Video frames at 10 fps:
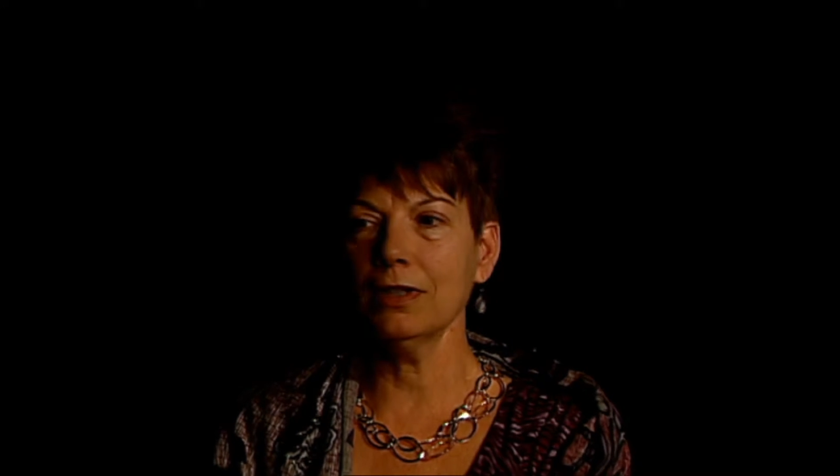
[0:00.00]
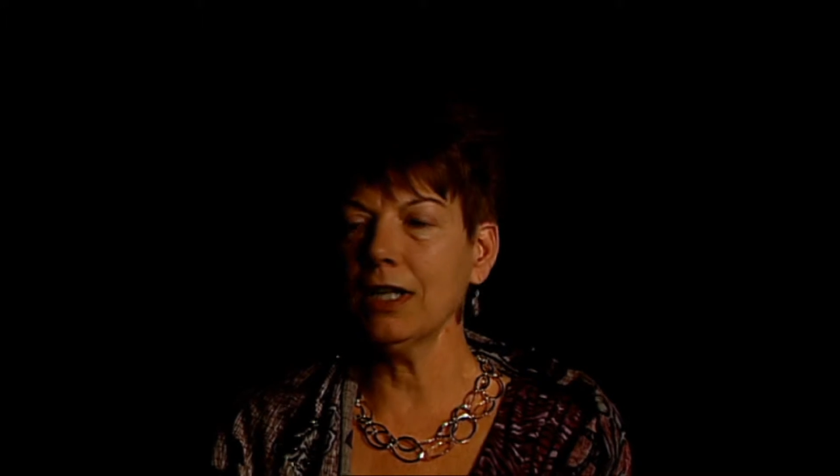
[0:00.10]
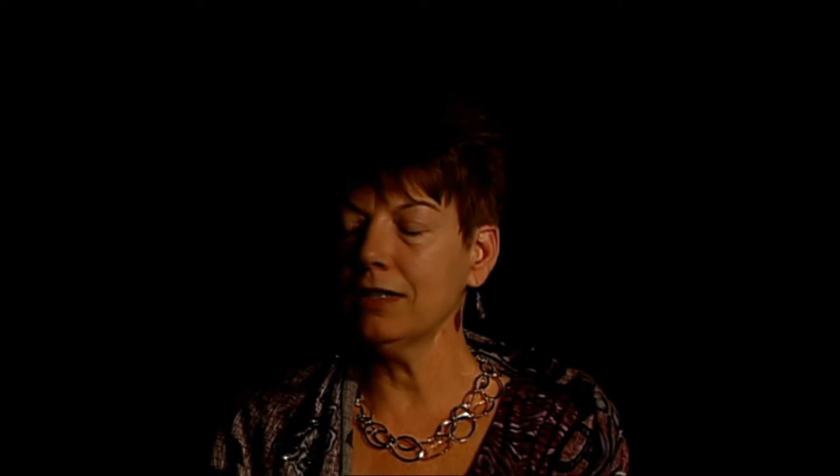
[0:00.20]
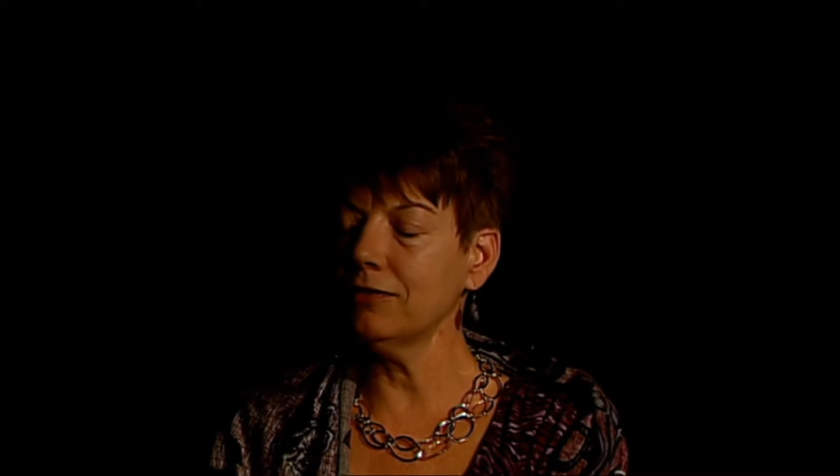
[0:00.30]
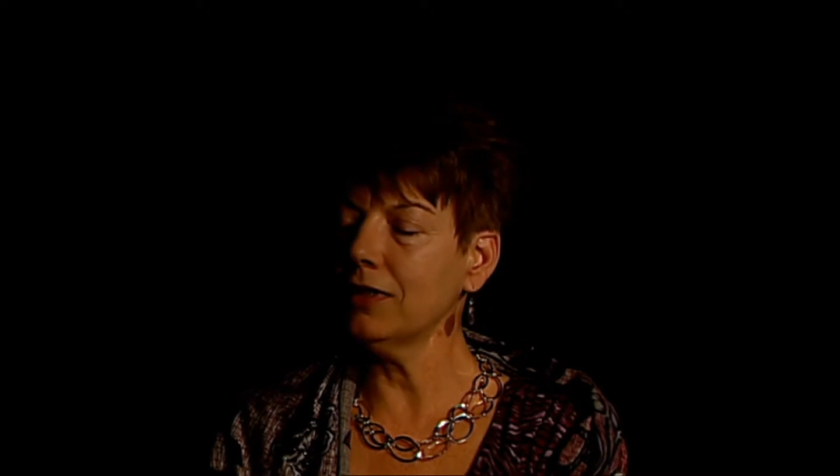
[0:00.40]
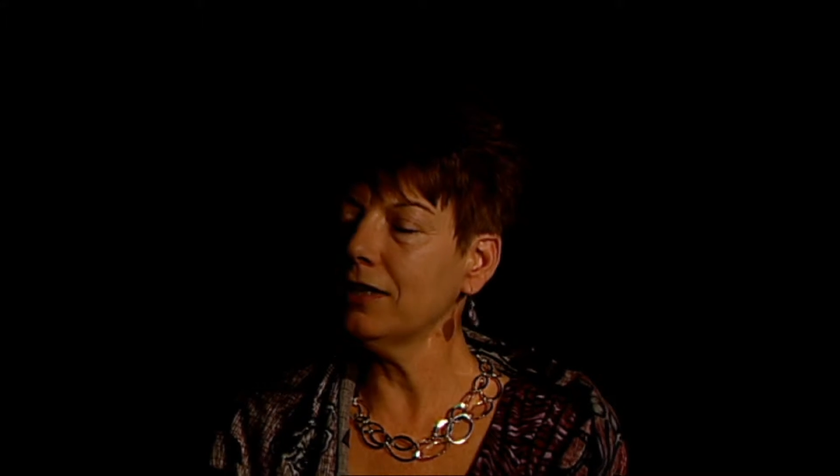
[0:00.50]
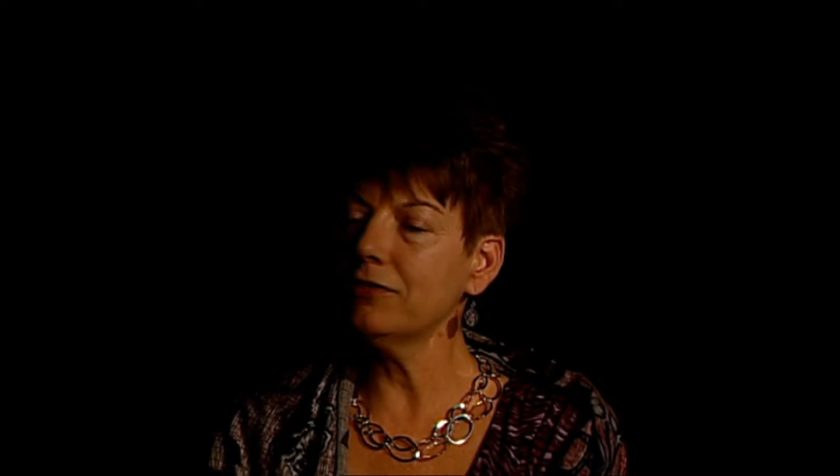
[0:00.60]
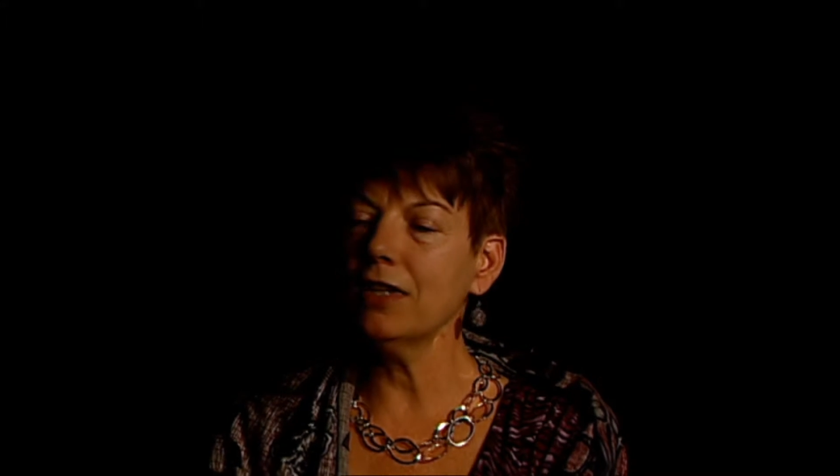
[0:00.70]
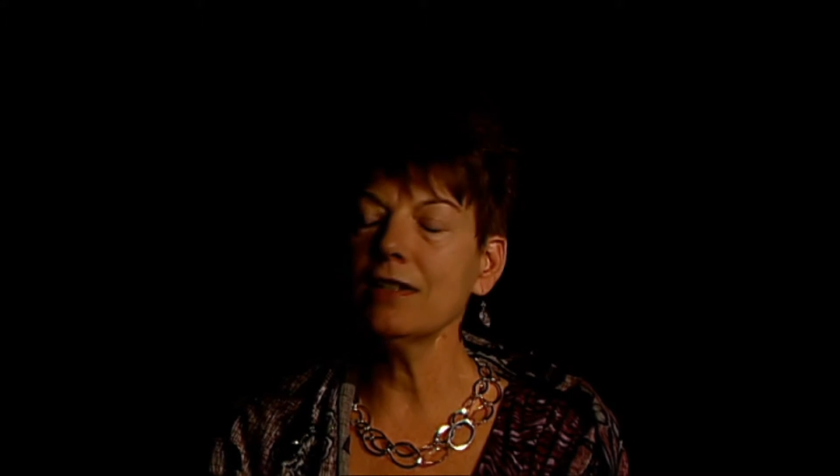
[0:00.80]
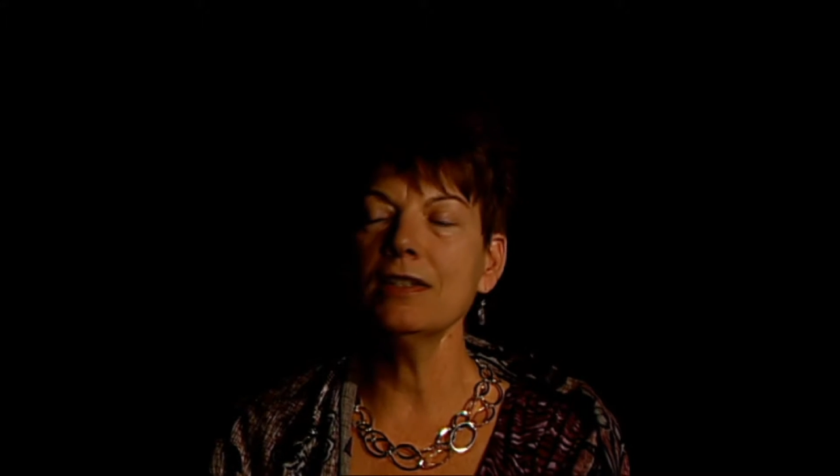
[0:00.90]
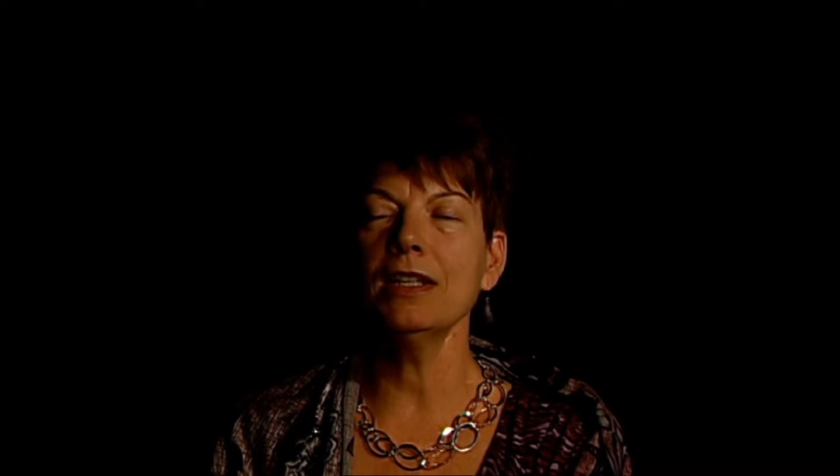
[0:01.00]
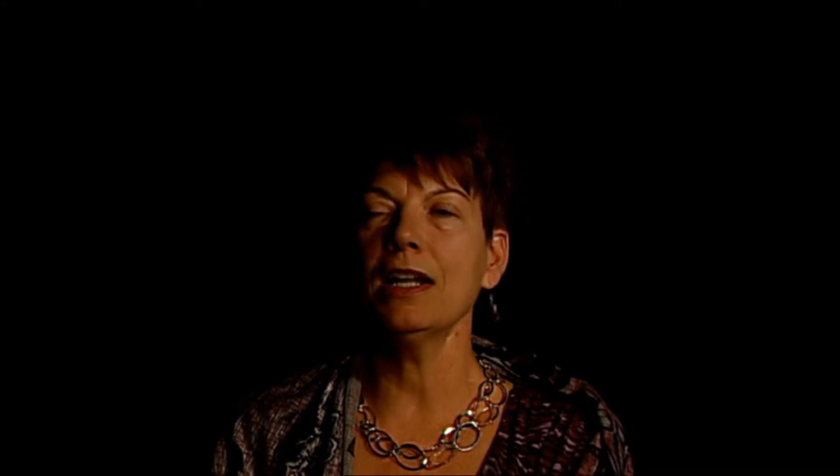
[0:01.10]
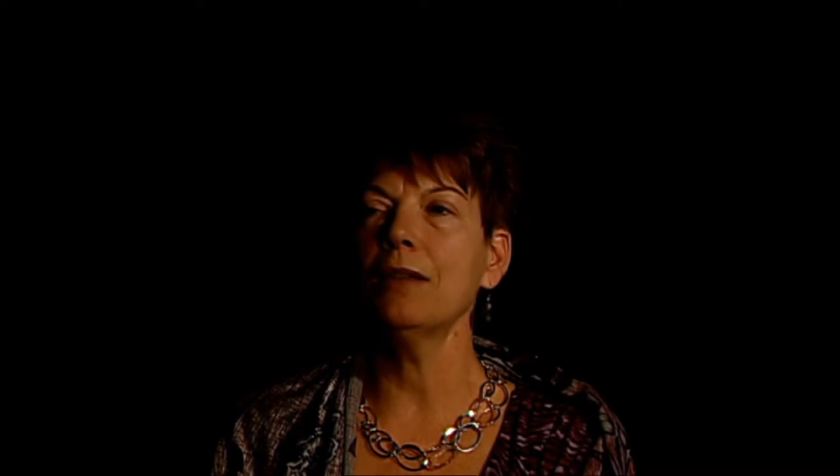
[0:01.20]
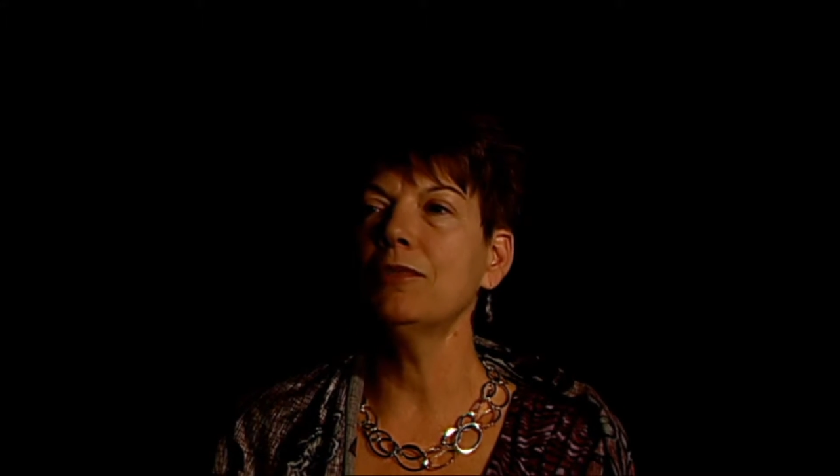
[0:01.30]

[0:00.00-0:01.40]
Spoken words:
kind of life lesson that I'm